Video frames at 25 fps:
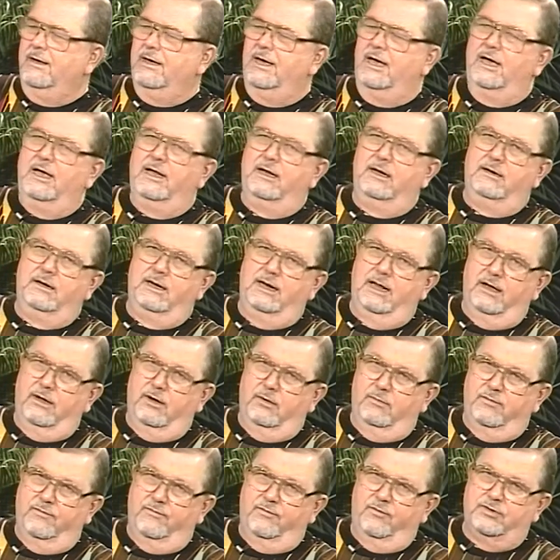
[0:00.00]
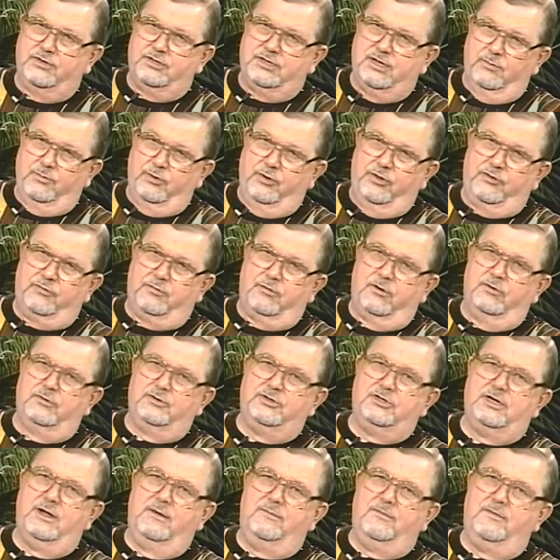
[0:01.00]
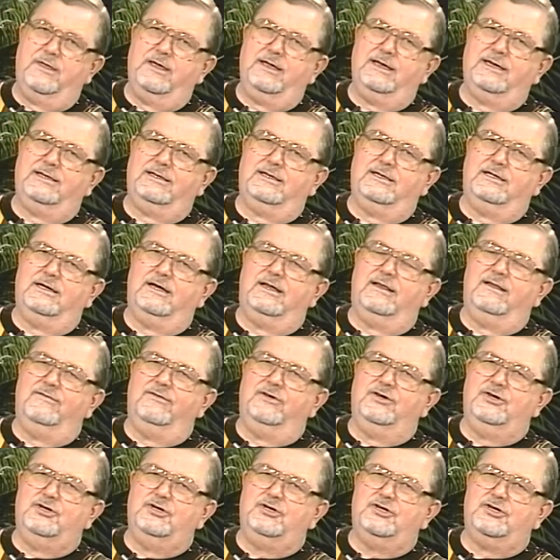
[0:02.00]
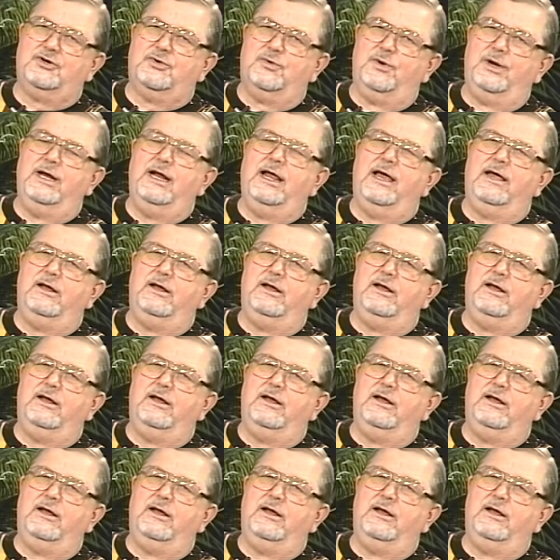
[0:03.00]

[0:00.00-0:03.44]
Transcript: And now, before someone throws something at the television screen,